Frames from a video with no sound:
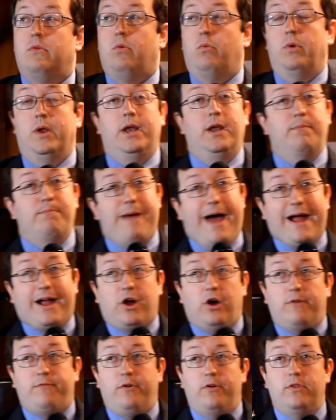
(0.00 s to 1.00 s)
We need to back
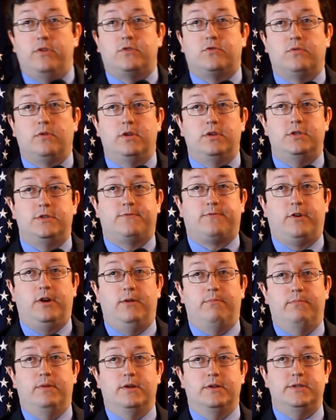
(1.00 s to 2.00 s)
off on this Religious
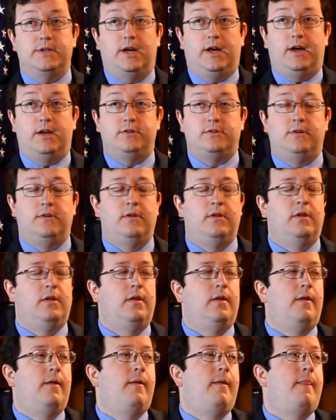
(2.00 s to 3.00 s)
Freedom Bill, Josh.
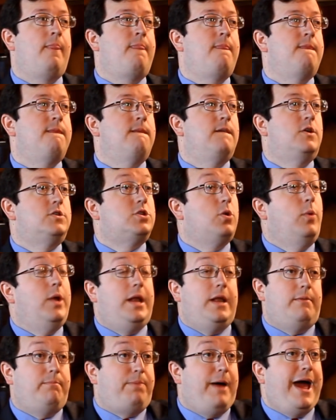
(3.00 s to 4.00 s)
So we
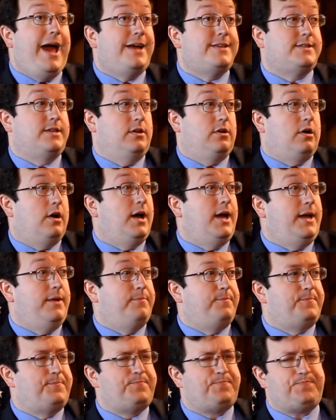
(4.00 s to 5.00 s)
didn't pass it,
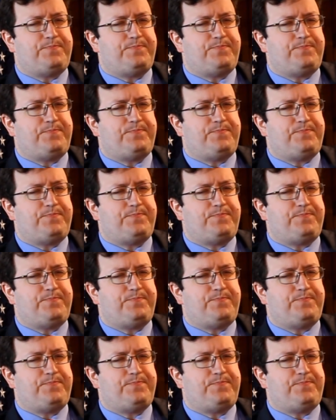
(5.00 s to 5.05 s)
right?